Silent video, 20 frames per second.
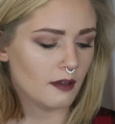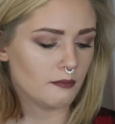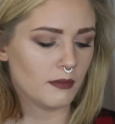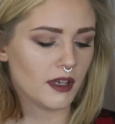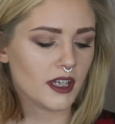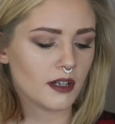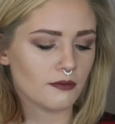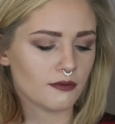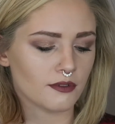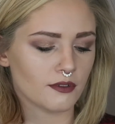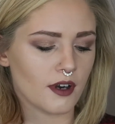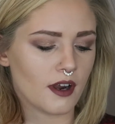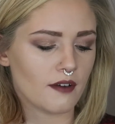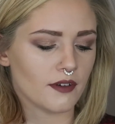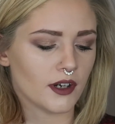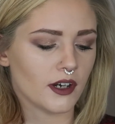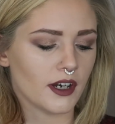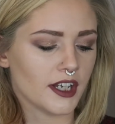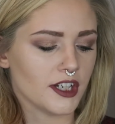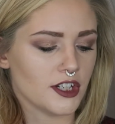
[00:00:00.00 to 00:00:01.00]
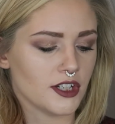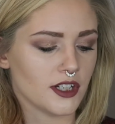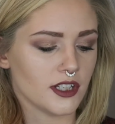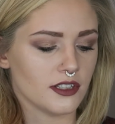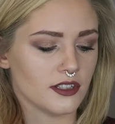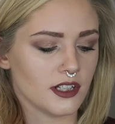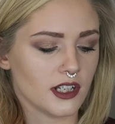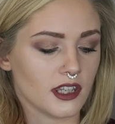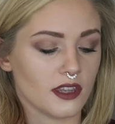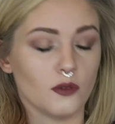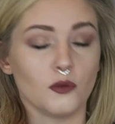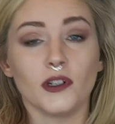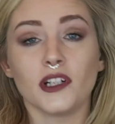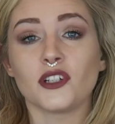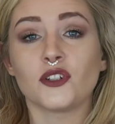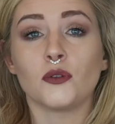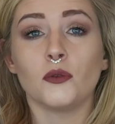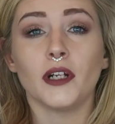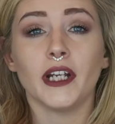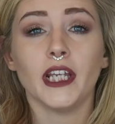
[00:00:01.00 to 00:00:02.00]
Makeup Forever HD Stick, the
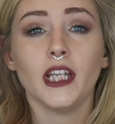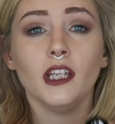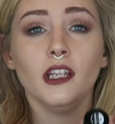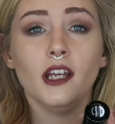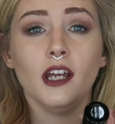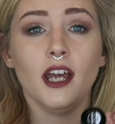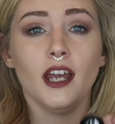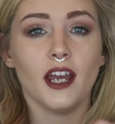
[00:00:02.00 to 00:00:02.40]
120.